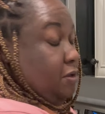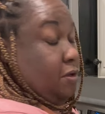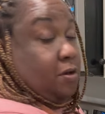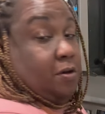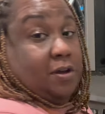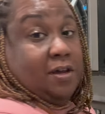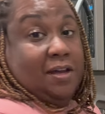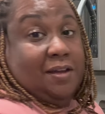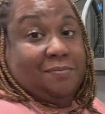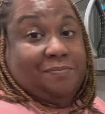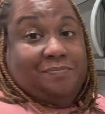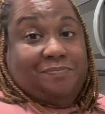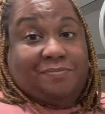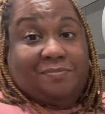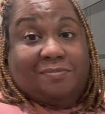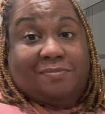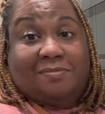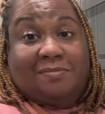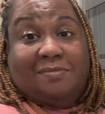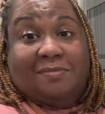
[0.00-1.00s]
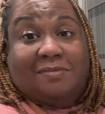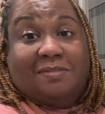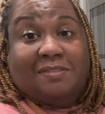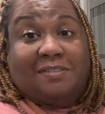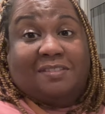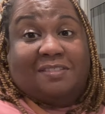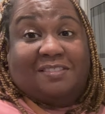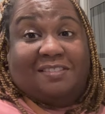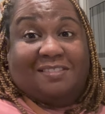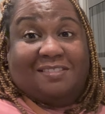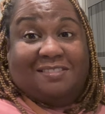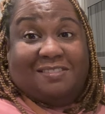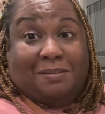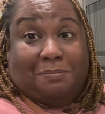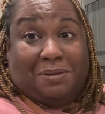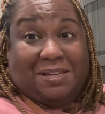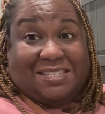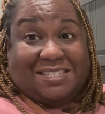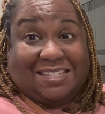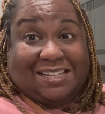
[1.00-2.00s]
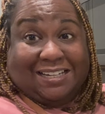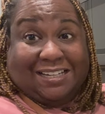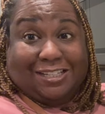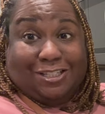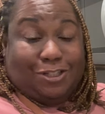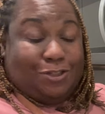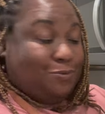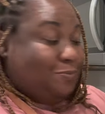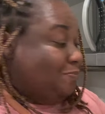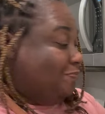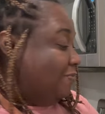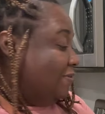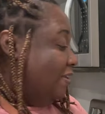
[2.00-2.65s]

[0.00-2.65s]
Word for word: Okay, the best I could do.